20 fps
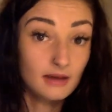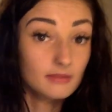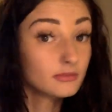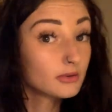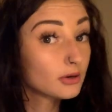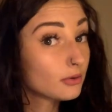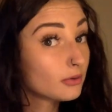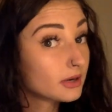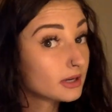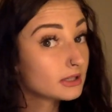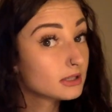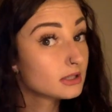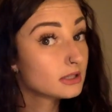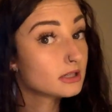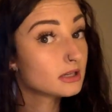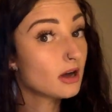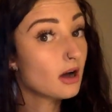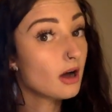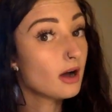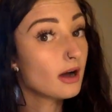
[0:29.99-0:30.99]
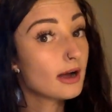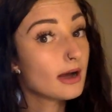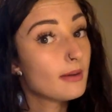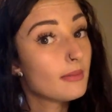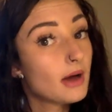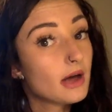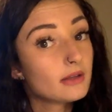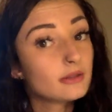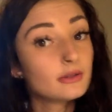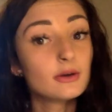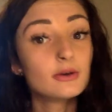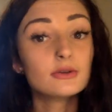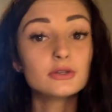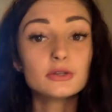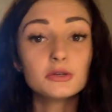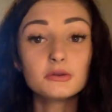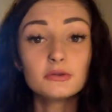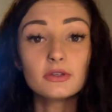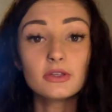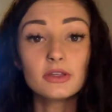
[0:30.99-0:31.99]
I'm going to talk about
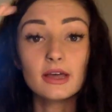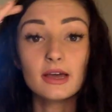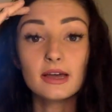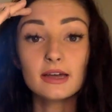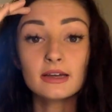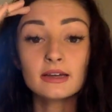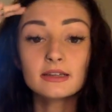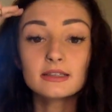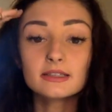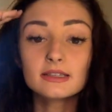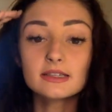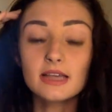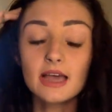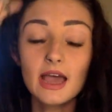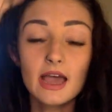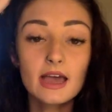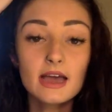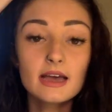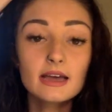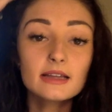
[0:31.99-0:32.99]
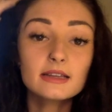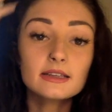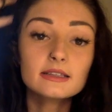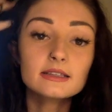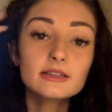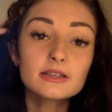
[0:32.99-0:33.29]
those two things, and